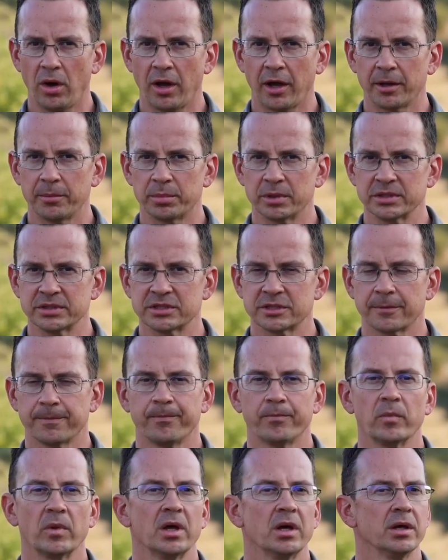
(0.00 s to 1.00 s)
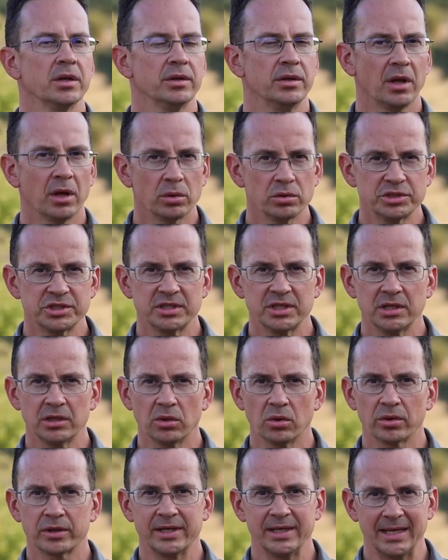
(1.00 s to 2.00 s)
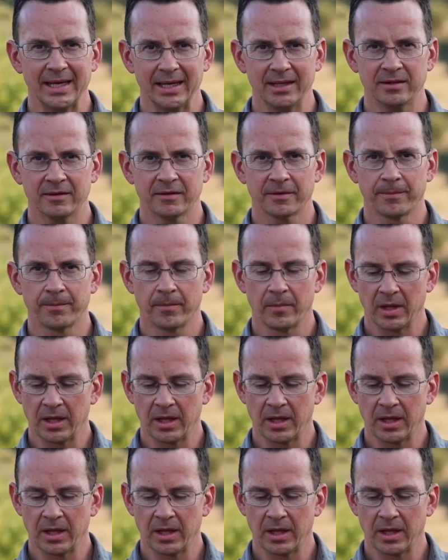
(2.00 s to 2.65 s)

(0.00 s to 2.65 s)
IBIS, no C-lock yet,